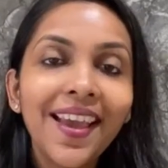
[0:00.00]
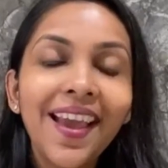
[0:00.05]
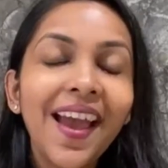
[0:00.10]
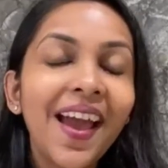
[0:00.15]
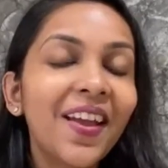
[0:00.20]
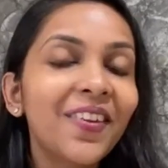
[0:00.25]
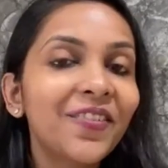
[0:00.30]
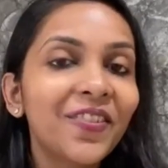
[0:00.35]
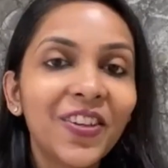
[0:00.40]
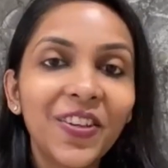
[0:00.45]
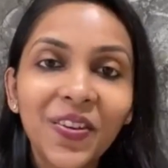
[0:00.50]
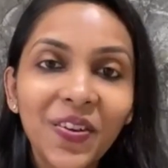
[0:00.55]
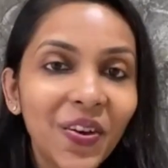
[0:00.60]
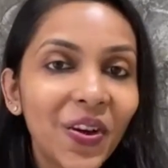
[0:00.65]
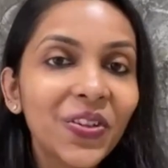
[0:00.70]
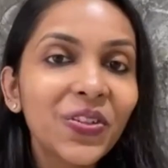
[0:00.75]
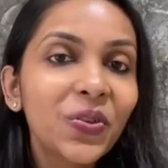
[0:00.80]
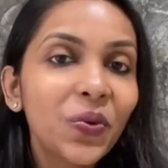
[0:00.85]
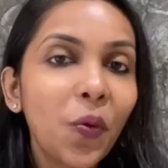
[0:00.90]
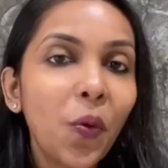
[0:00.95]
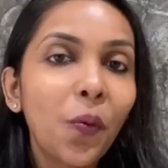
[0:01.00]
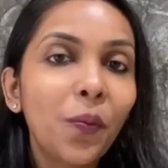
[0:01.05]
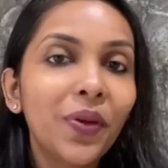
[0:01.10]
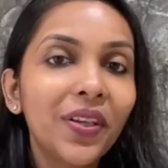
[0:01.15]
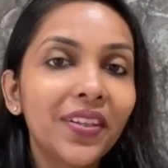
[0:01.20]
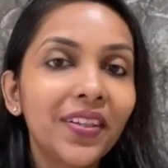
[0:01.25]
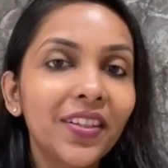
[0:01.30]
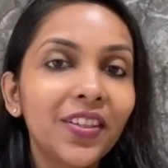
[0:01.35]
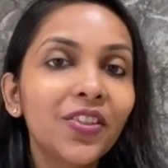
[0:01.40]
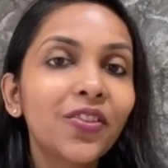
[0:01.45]
and will not
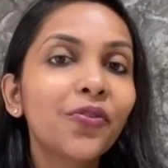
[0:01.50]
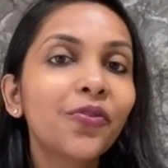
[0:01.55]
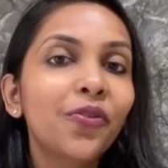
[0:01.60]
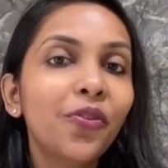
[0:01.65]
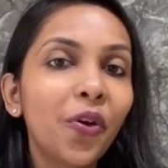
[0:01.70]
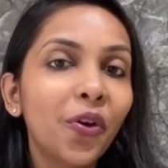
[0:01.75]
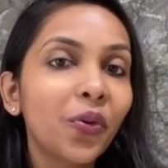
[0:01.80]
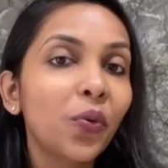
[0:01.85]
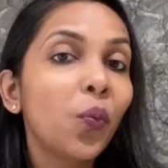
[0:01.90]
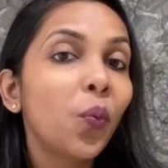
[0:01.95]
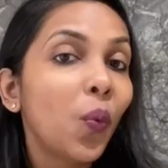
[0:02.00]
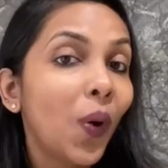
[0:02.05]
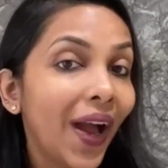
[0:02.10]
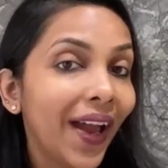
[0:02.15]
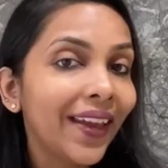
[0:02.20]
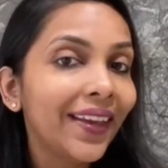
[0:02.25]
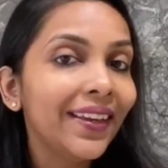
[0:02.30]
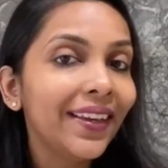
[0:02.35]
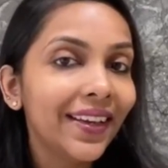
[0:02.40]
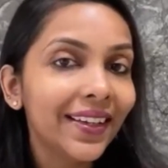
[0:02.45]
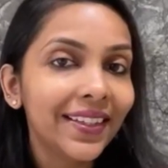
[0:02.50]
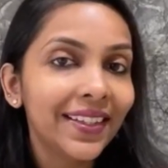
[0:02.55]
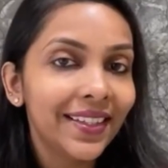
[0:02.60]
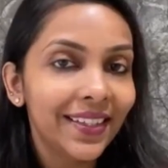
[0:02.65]
open it for a while at